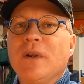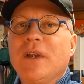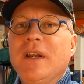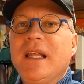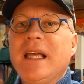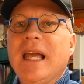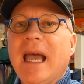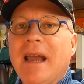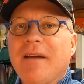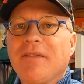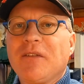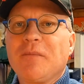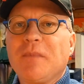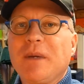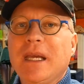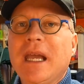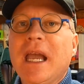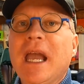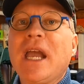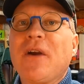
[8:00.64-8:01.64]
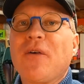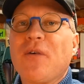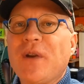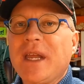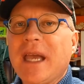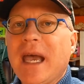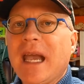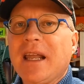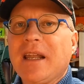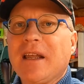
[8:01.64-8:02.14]
really have to be
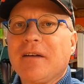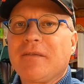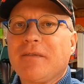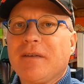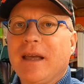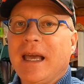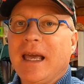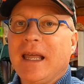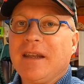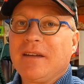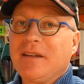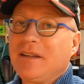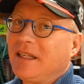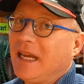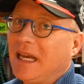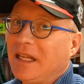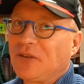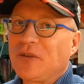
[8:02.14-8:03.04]
creative and yeah,